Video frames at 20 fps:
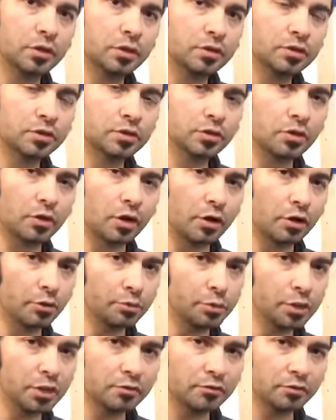So I
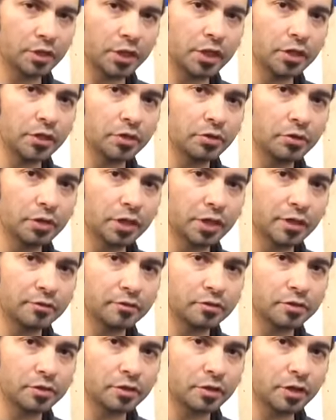hope this video
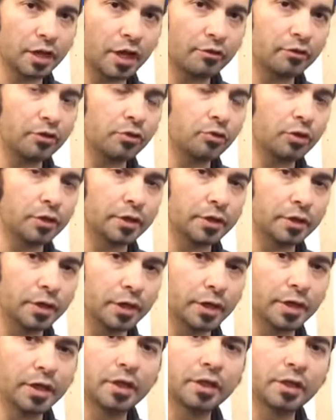gives everyone
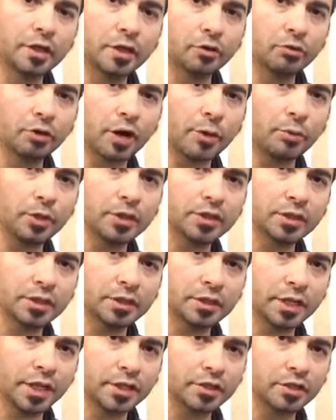a clear
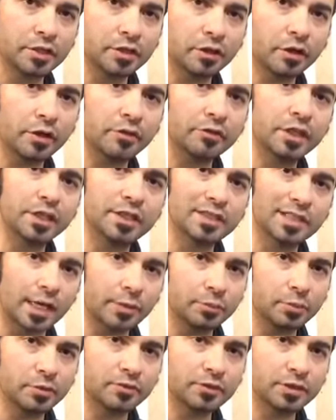representation of these
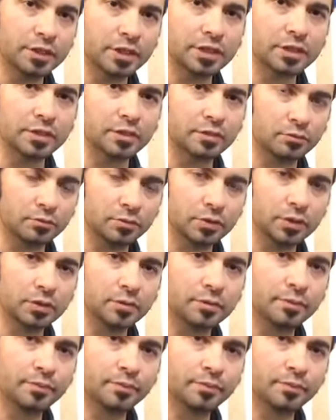type of systems.